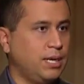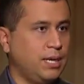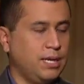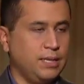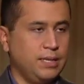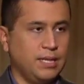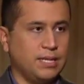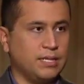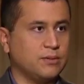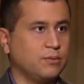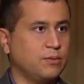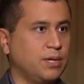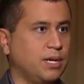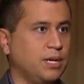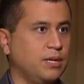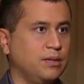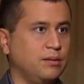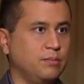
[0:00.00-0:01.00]
and that's
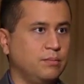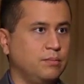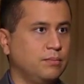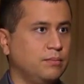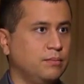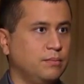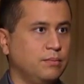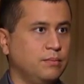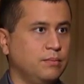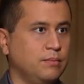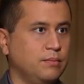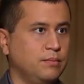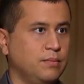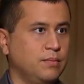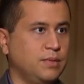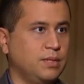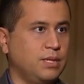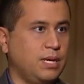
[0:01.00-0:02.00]
when I
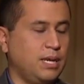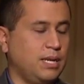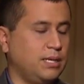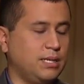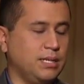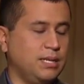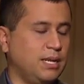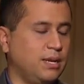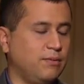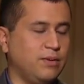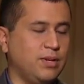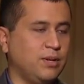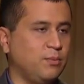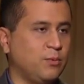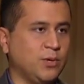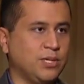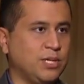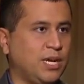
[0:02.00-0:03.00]
didn't have
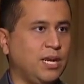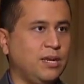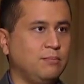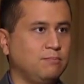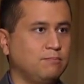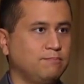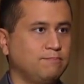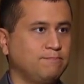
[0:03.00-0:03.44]
any more time.